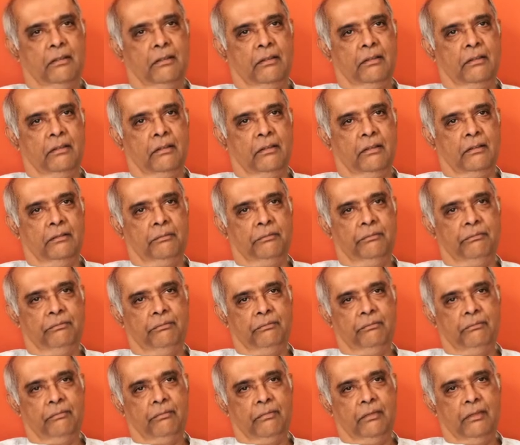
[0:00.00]

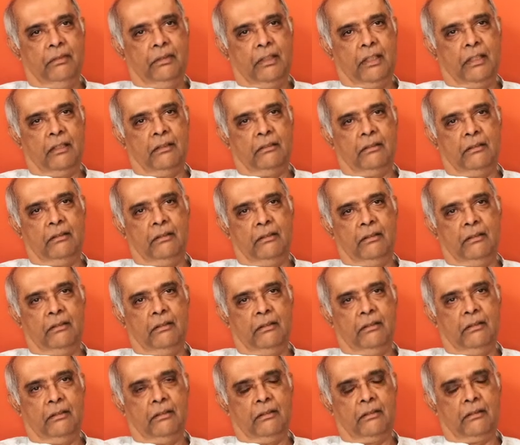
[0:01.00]
at
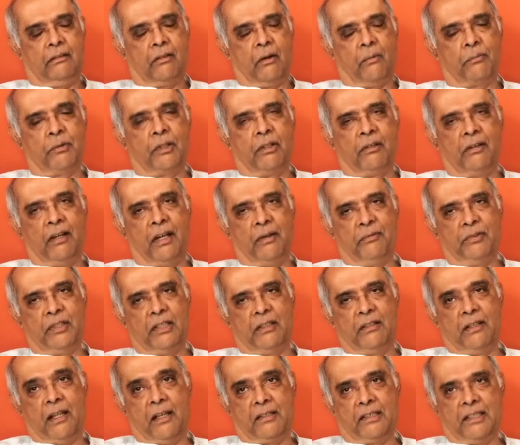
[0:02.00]
Crompton Greaves
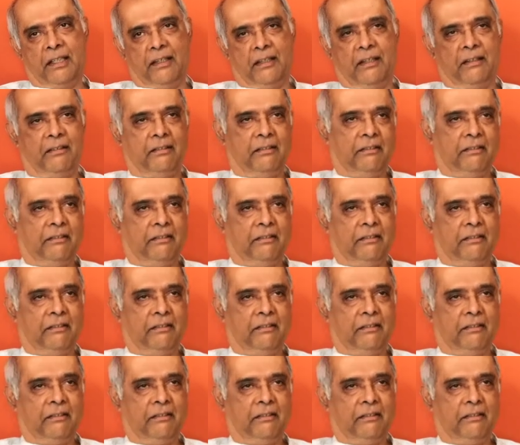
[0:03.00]
in Nasik.